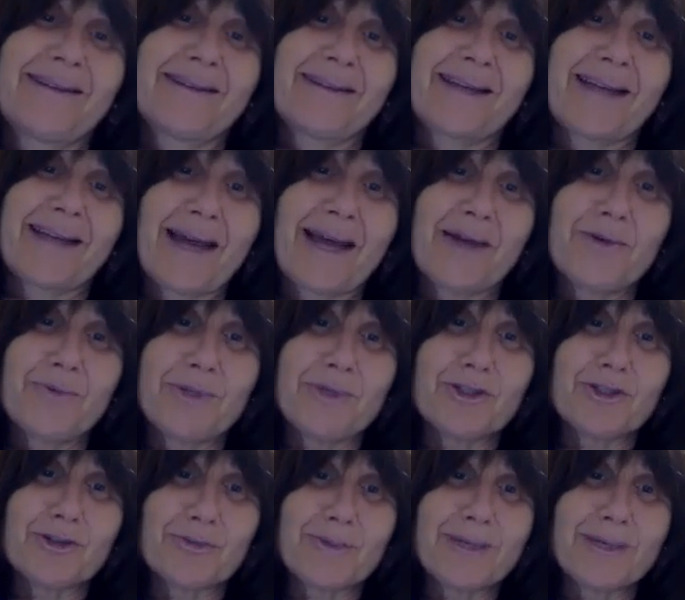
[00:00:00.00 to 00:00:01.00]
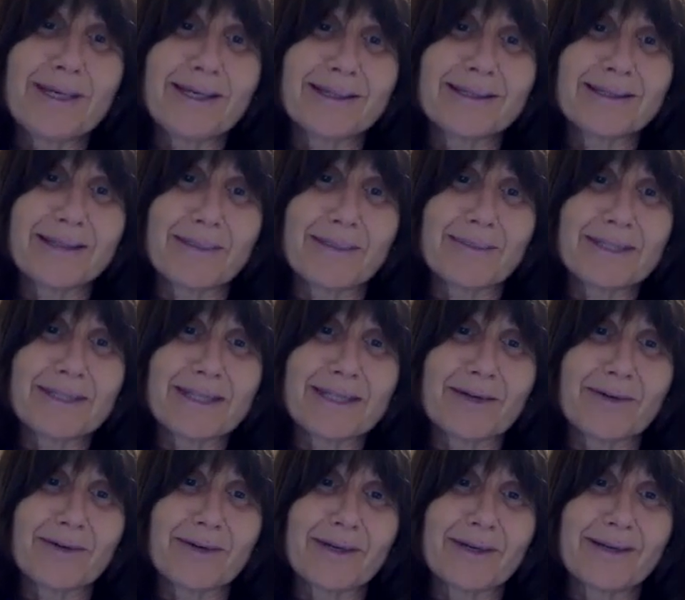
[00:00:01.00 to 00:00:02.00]
Like, how do we treat a
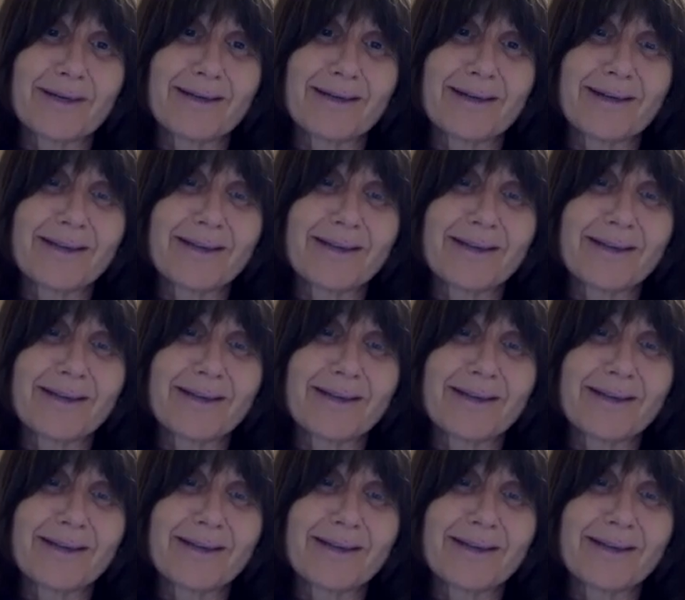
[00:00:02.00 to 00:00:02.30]
cemetery?